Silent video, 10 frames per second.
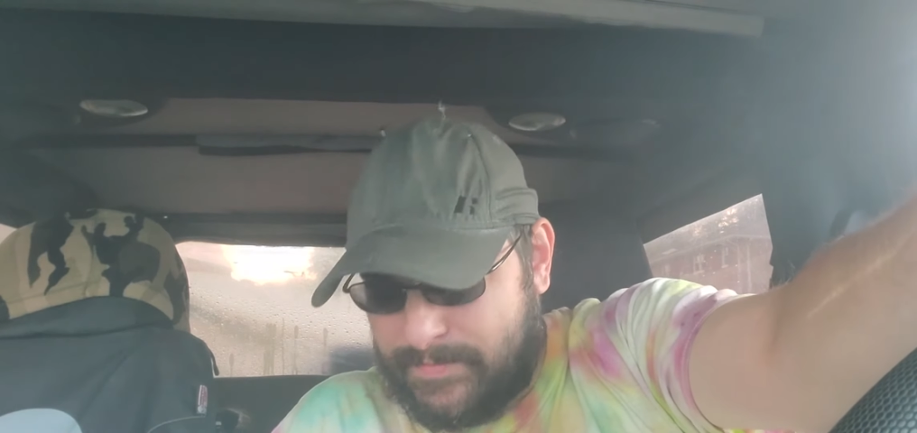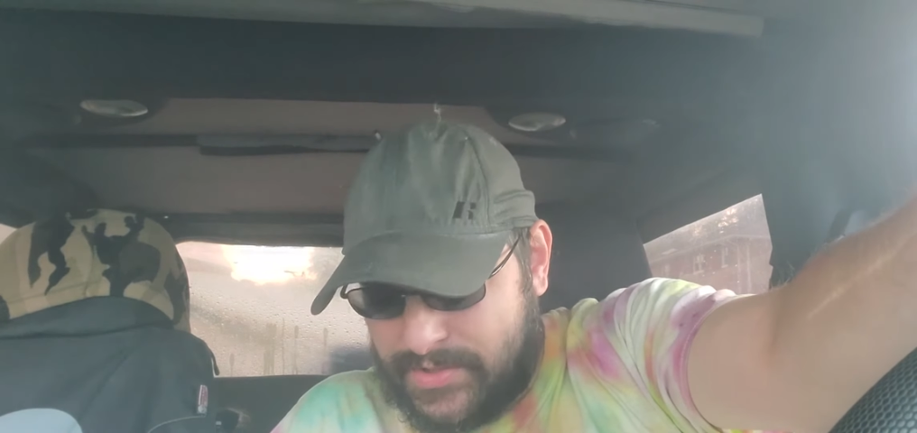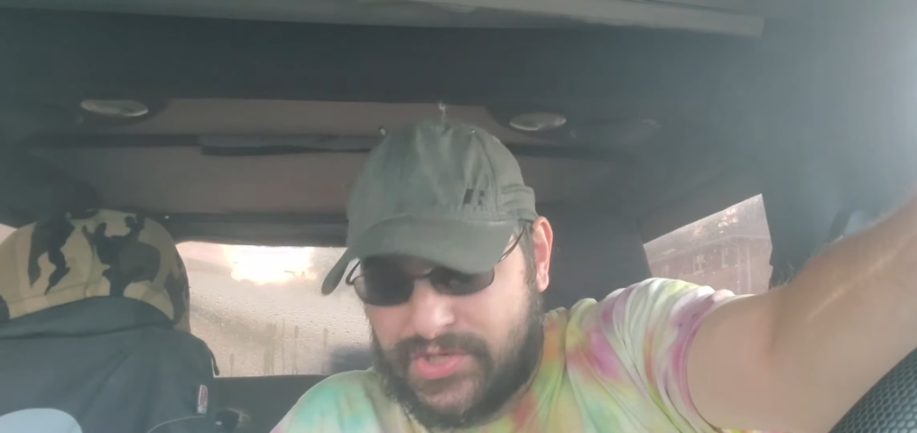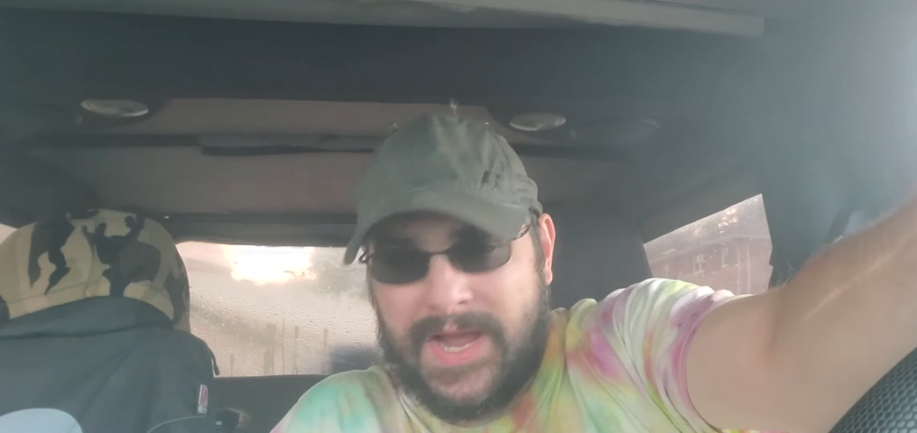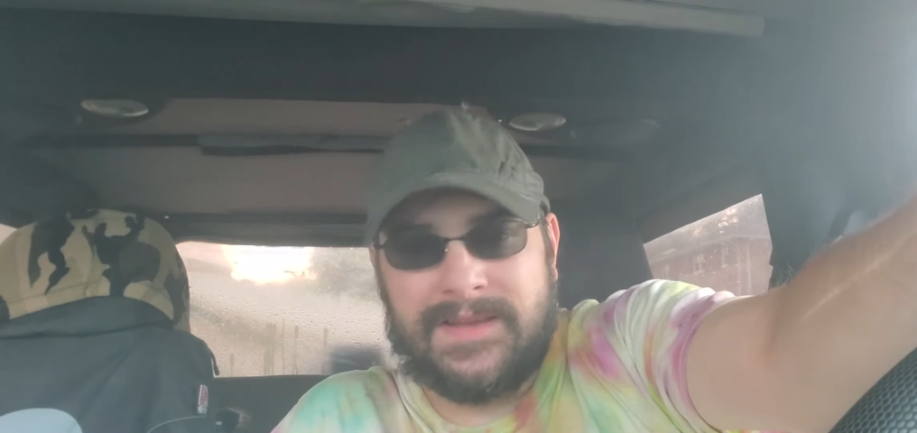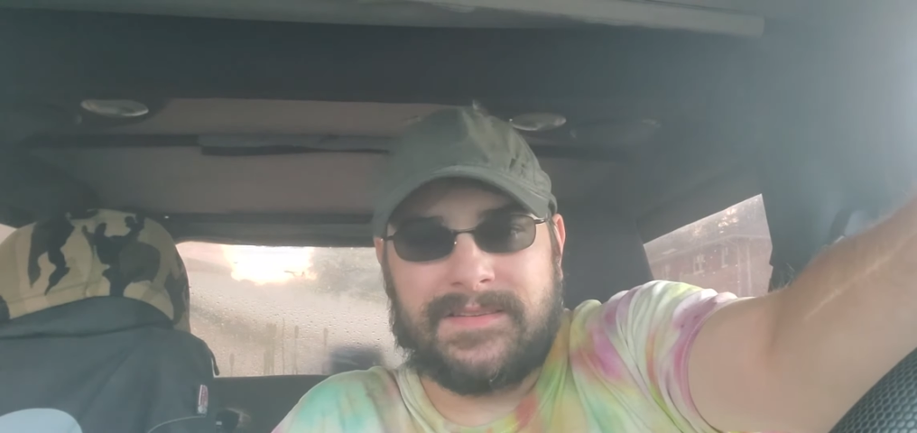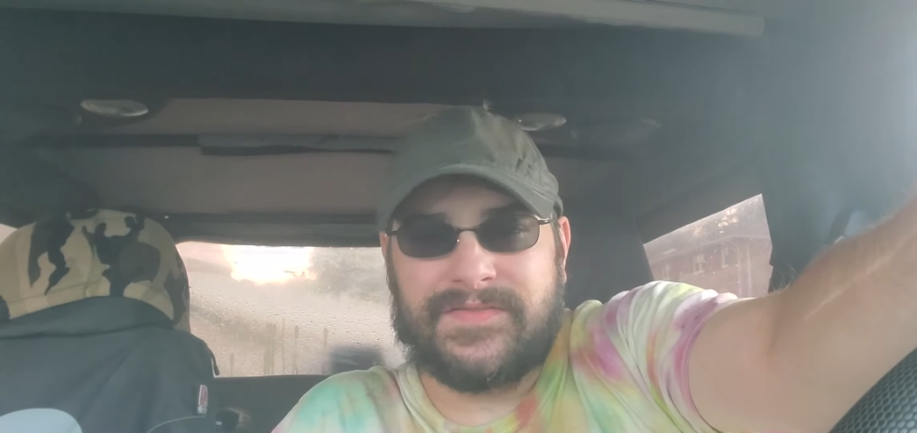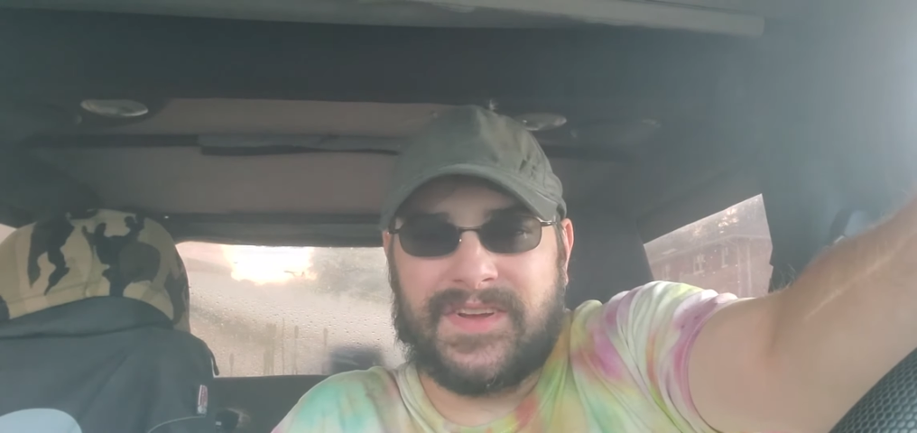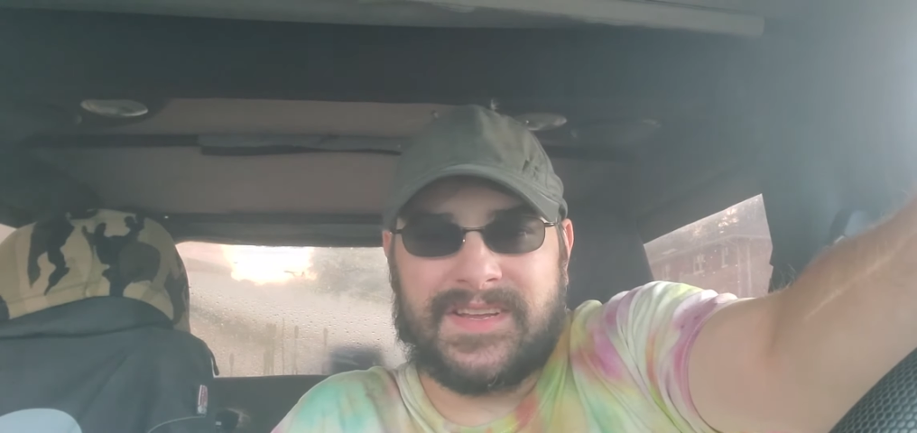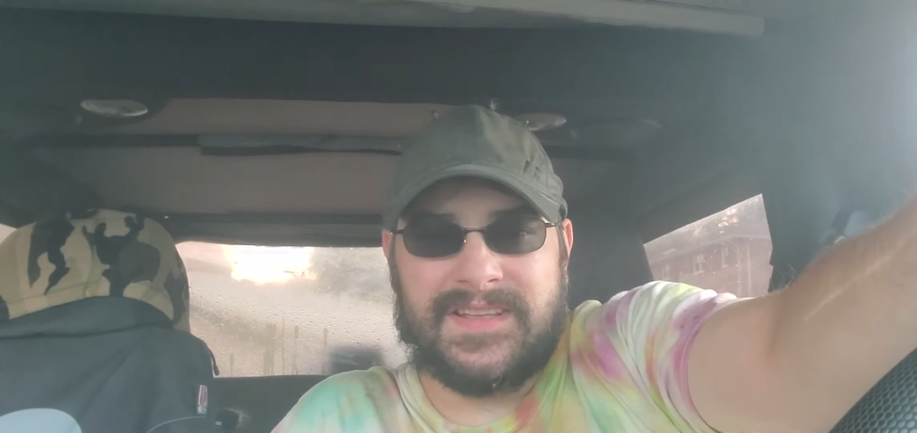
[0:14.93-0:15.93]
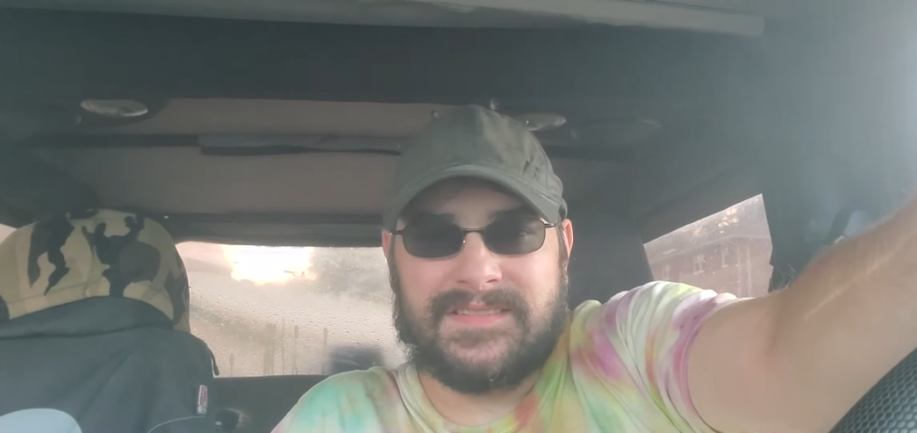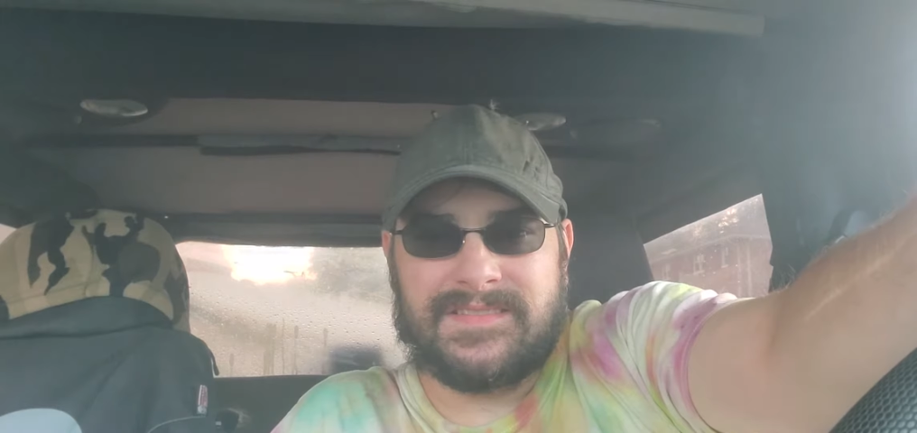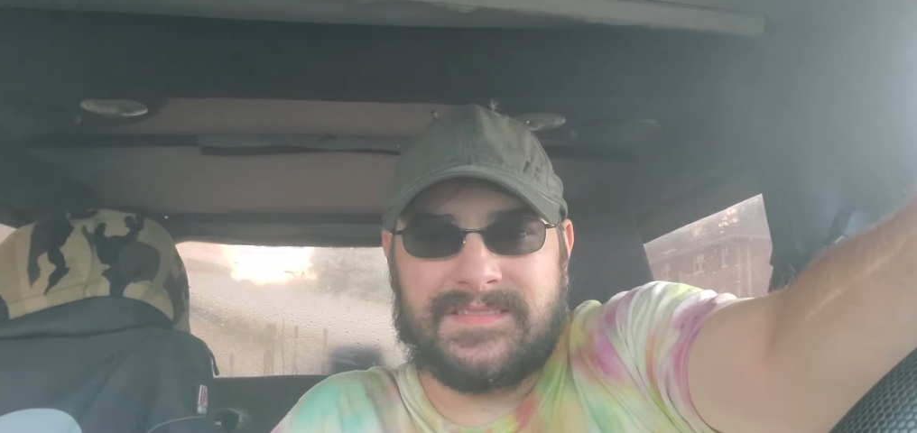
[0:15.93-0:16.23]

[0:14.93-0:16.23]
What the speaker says: but China's fucking